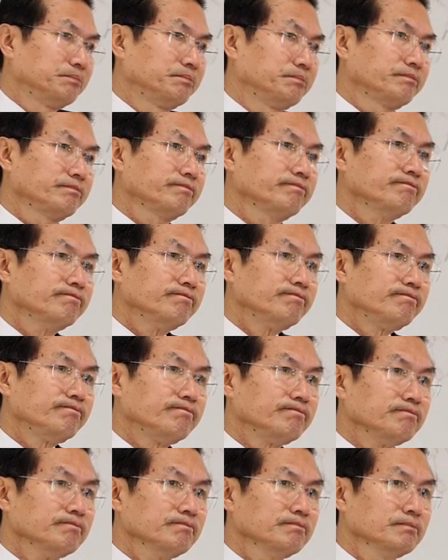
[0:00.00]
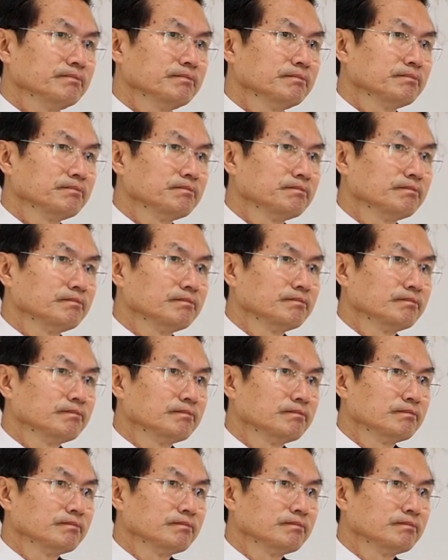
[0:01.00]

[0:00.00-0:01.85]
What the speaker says: (no one is talking)